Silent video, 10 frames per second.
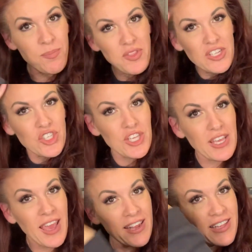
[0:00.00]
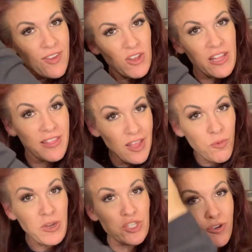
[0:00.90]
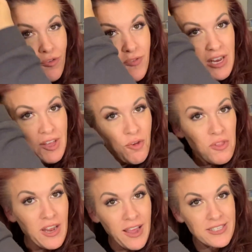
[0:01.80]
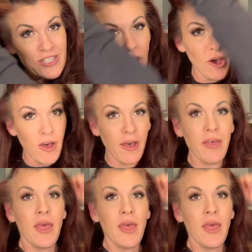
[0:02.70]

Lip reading: that she had given in the original video that I saw